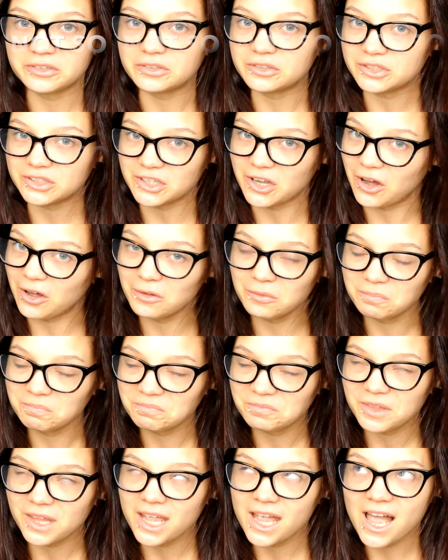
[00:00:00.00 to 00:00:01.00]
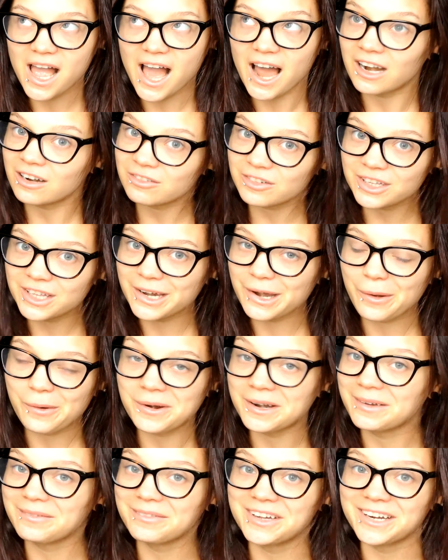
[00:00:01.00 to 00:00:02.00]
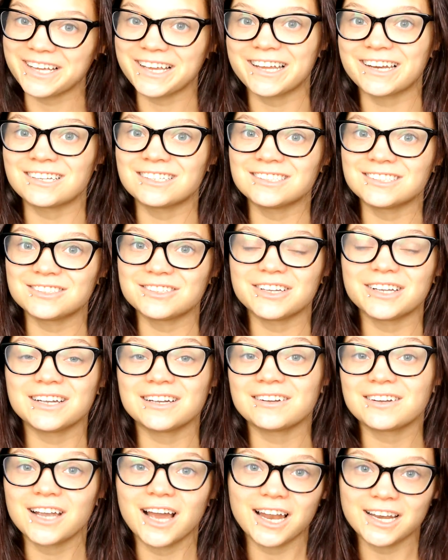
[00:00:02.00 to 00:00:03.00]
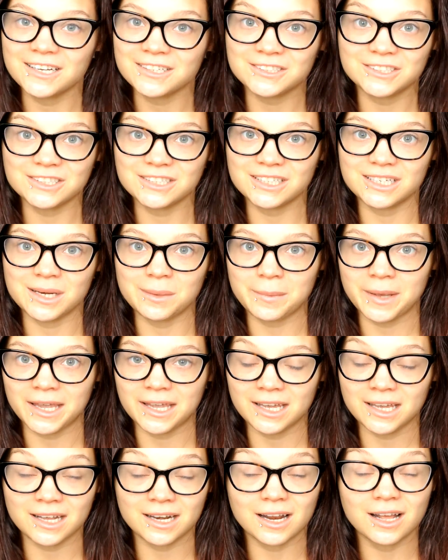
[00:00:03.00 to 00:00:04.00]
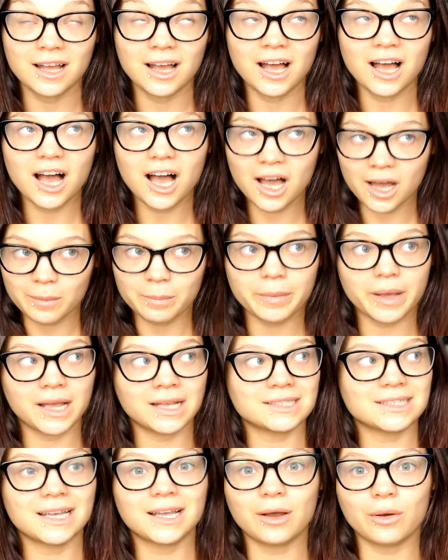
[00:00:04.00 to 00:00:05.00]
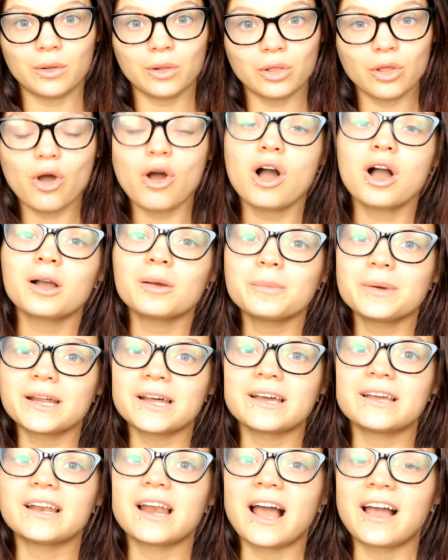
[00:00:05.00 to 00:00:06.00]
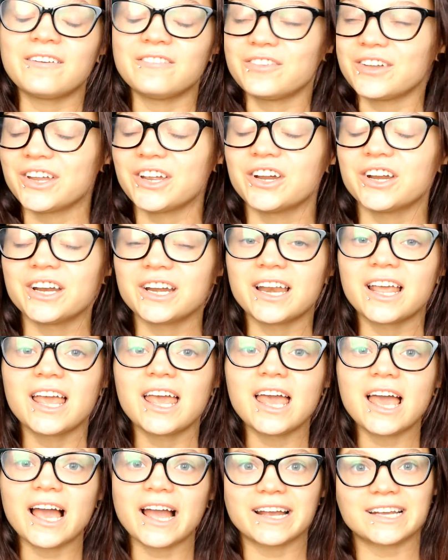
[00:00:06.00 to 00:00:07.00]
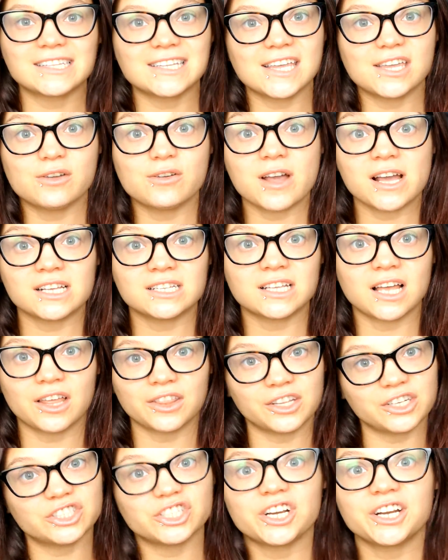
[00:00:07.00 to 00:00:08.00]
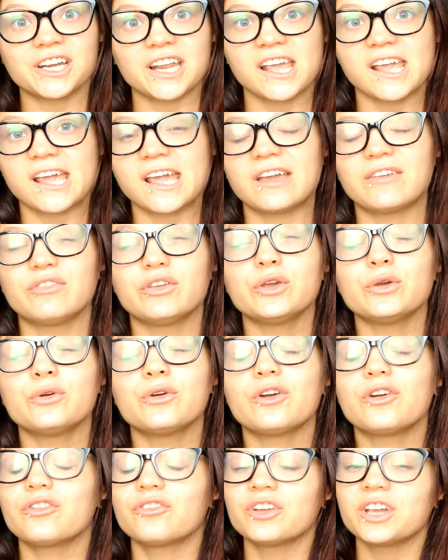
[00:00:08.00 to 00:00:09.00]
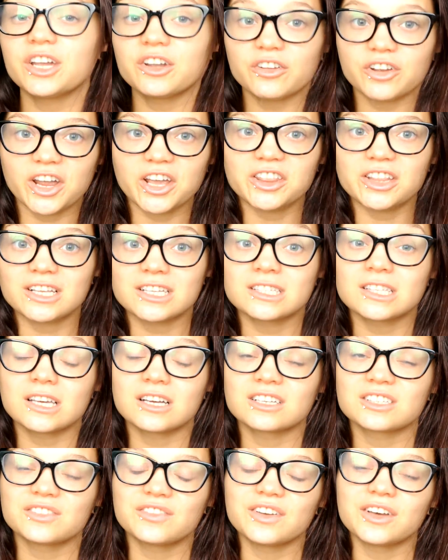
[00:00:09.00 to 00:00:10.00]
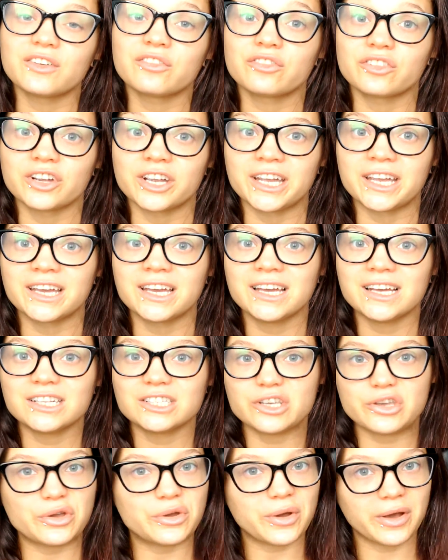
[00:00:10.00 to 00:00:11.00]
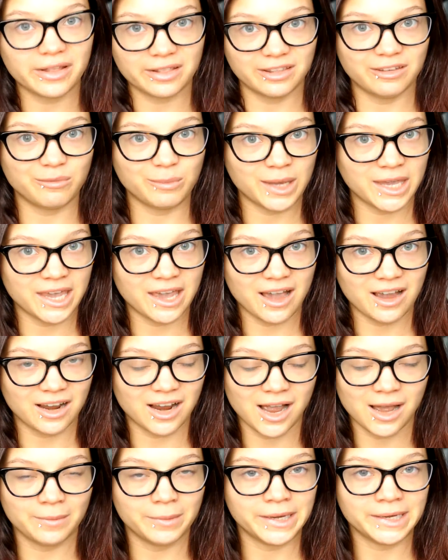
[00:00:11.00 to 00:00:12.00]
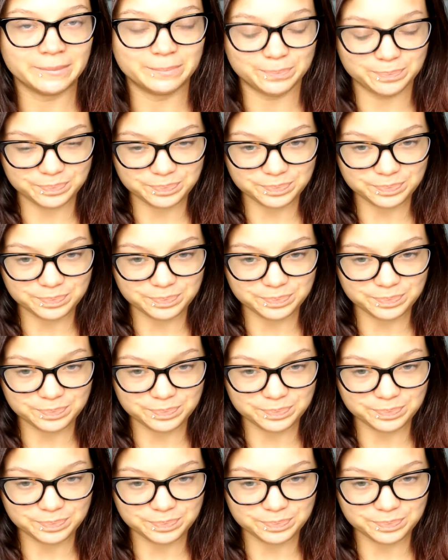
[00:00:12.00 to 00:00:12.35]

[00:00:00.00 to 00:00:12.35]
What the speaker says: skull. I don't really know what I'm going to get into here. Kind of just going to make it up as I go along, but I figured I could take you guys on the journey. If you recreate these looks, feel free to leave me a comment